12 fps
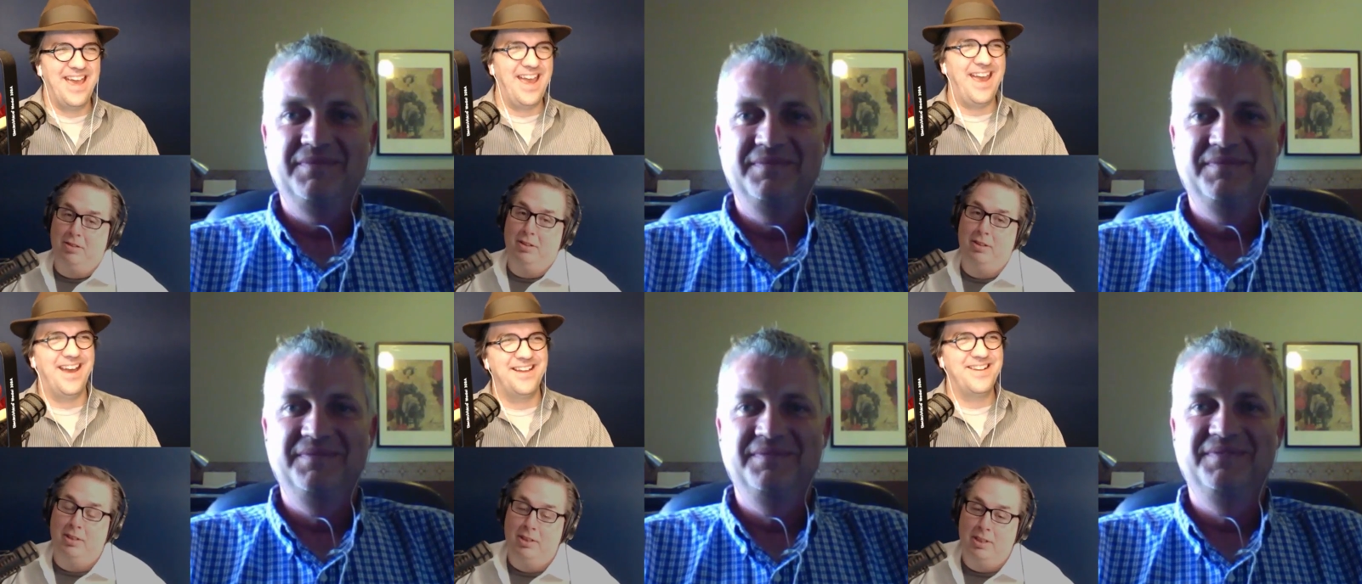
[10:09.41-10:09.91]

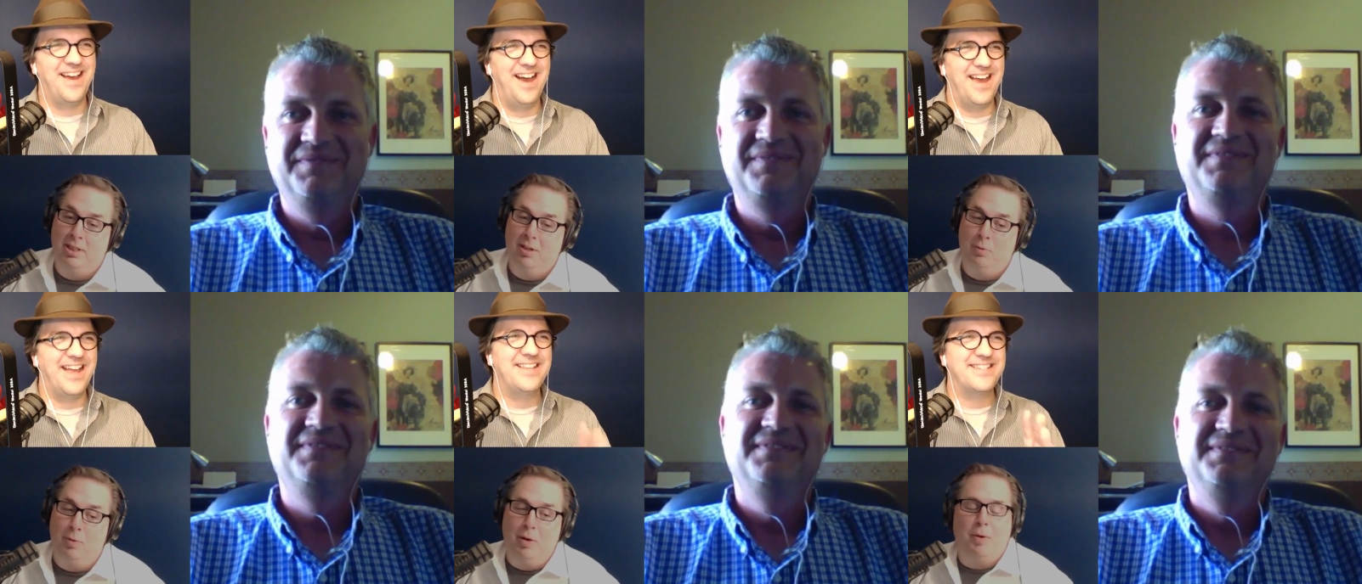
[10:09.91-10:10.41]
Speaker 1: And uh,
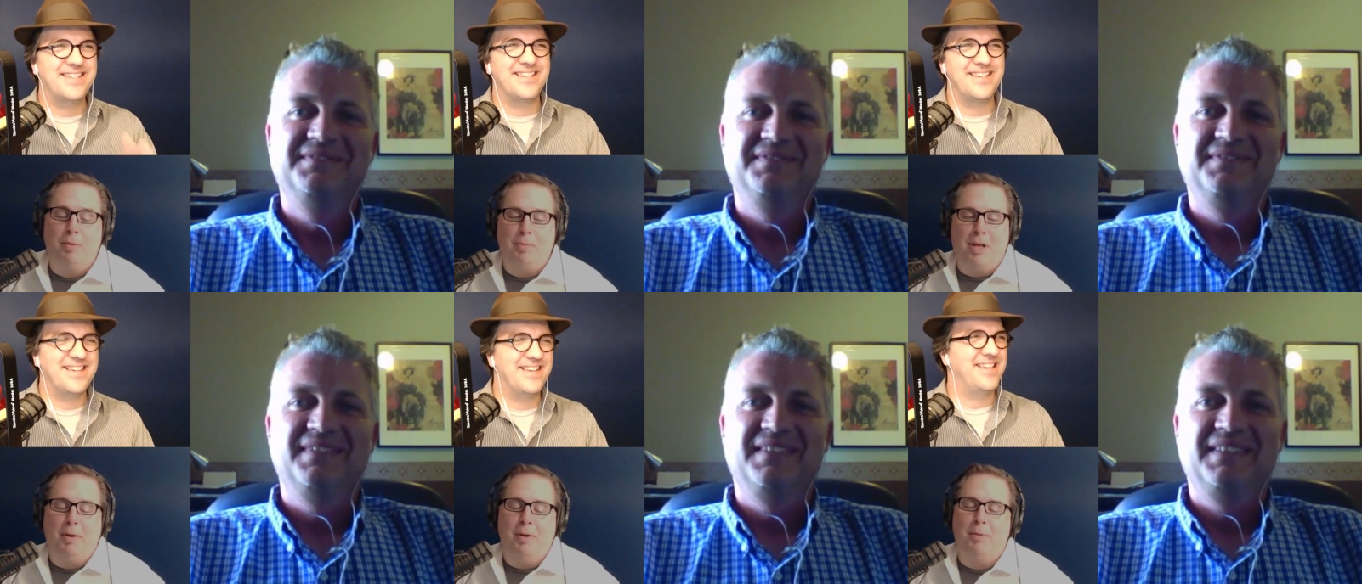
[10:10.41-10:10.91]
wait, wait, by
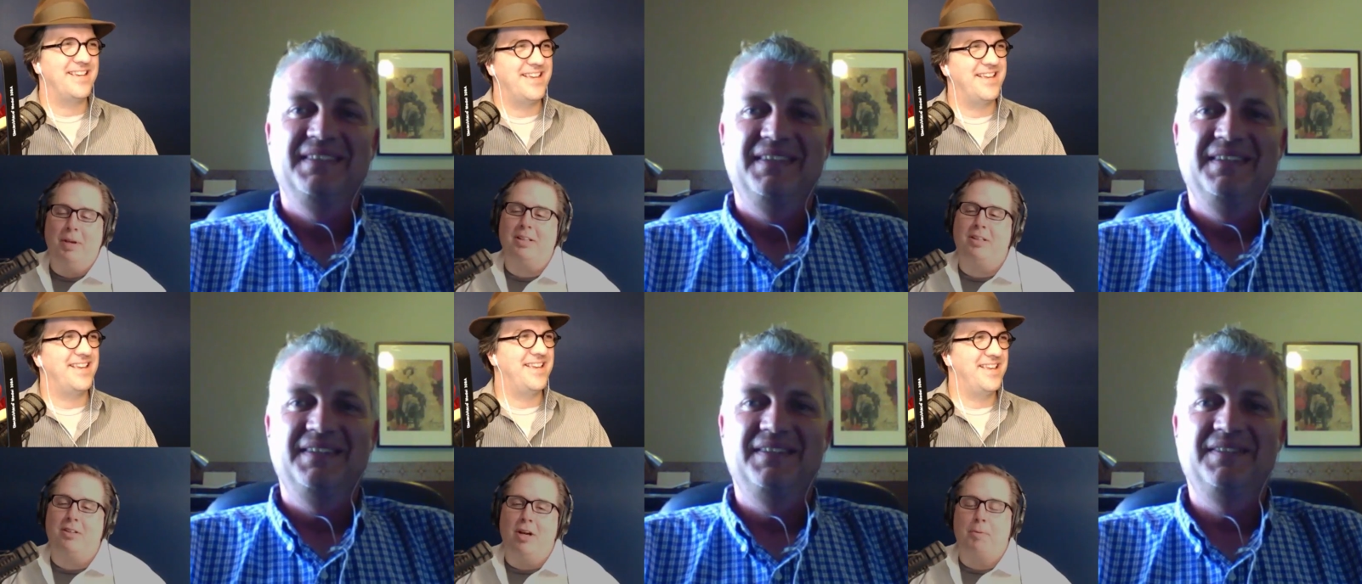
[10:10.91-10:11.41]
the way, we'd like to
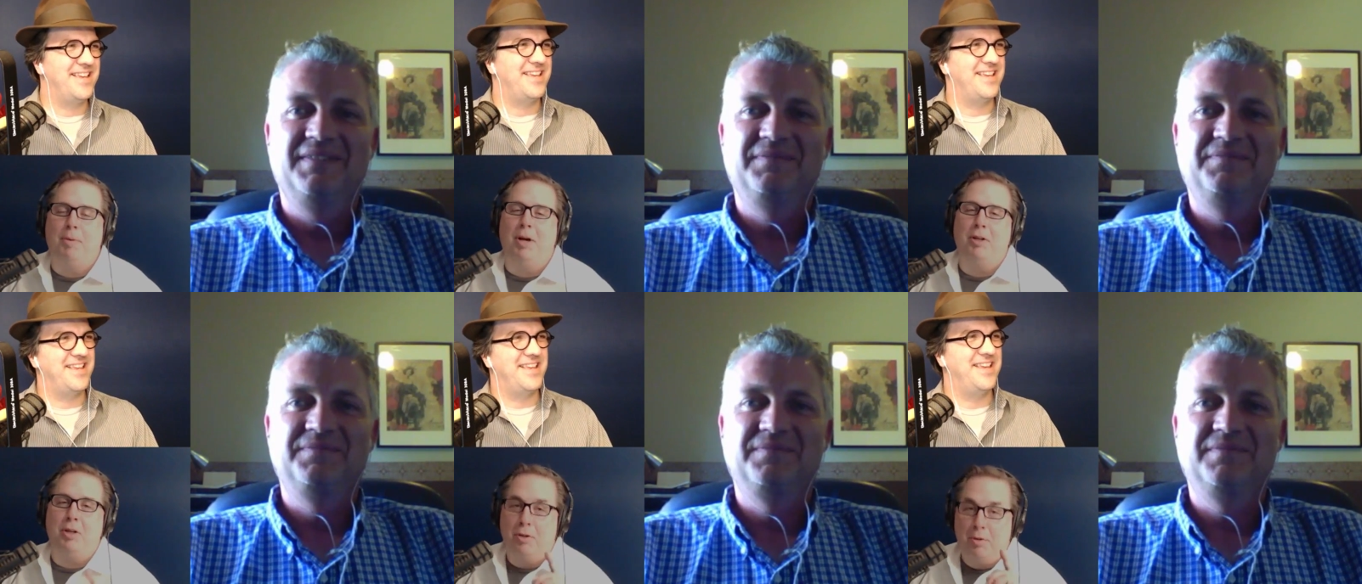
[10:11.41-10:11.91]
talk about
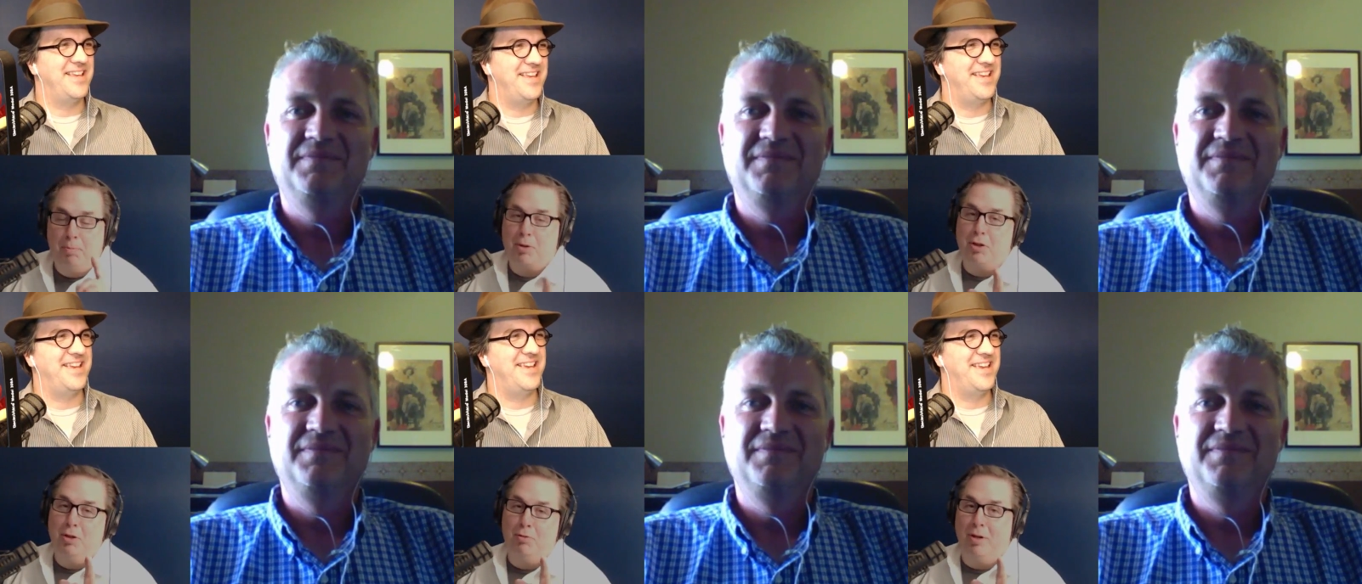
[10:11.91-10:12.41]
your the book
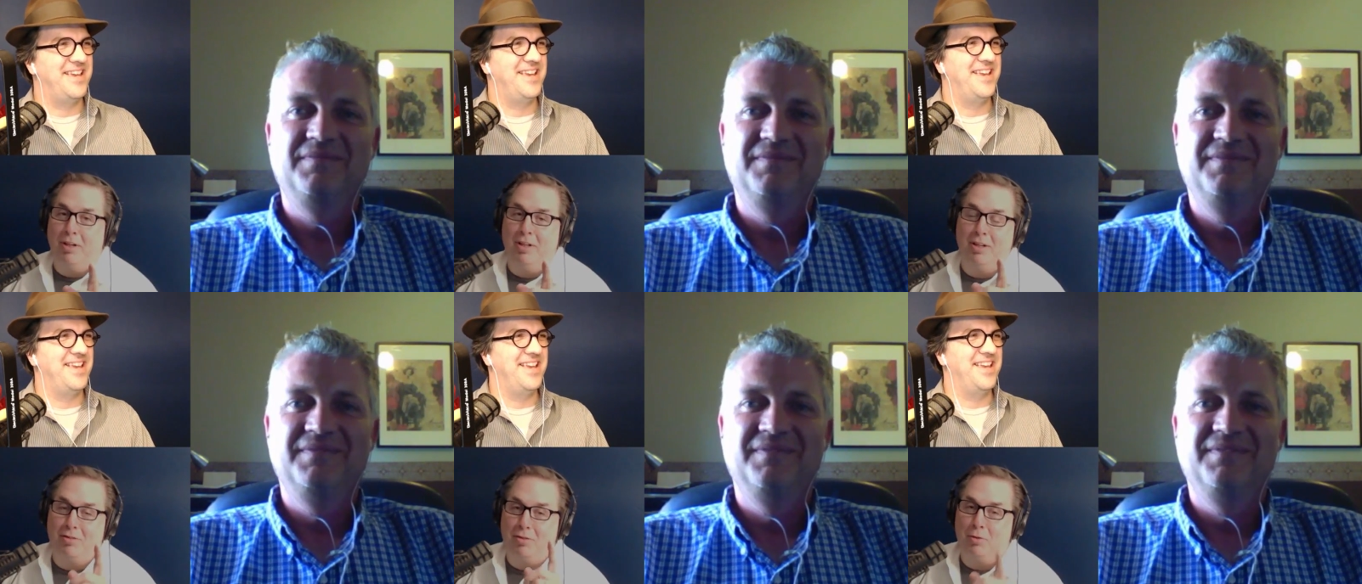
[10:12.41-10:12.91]
you've written
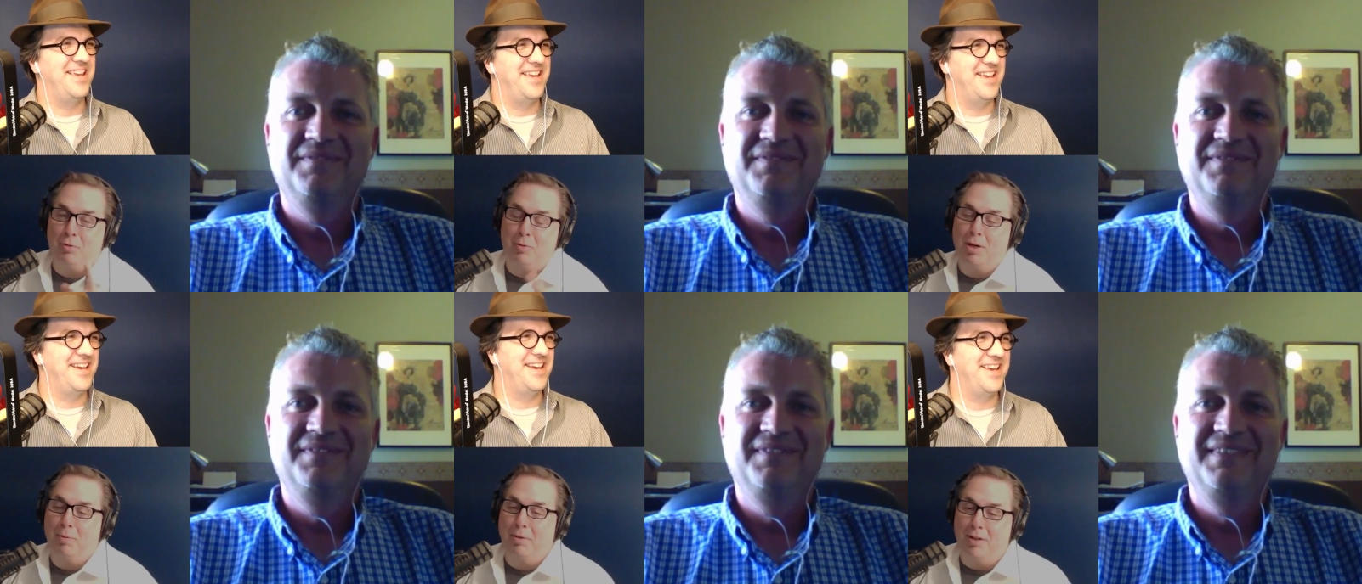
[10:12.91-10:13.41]
as soon as we're
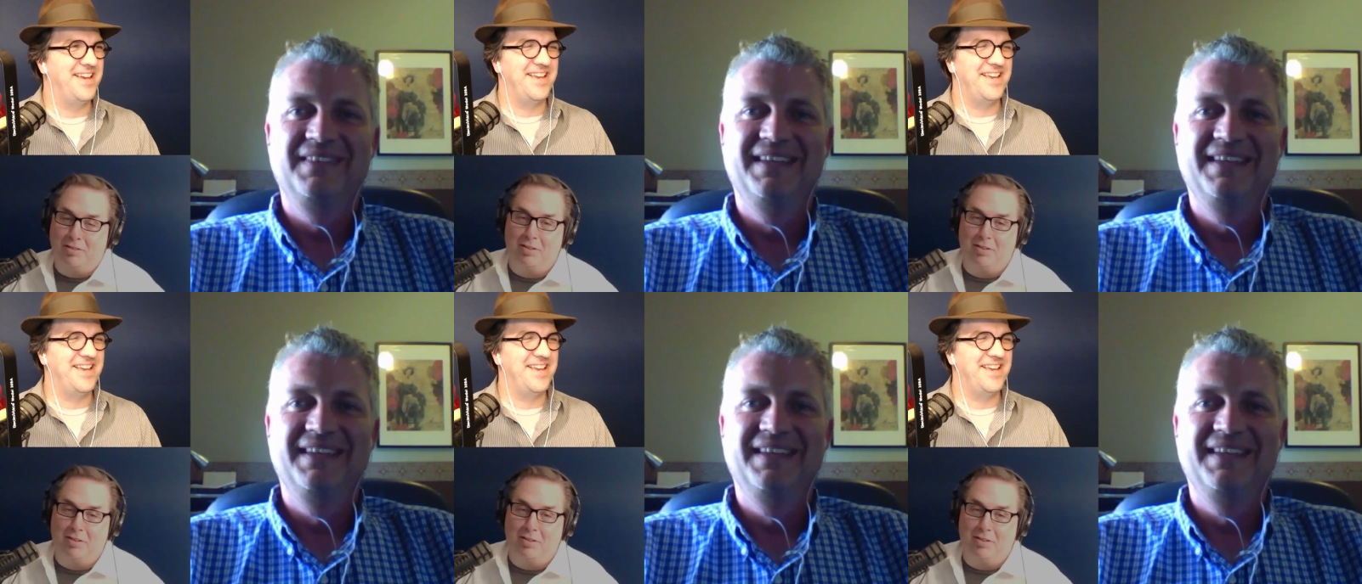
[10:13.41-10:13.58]
done with this,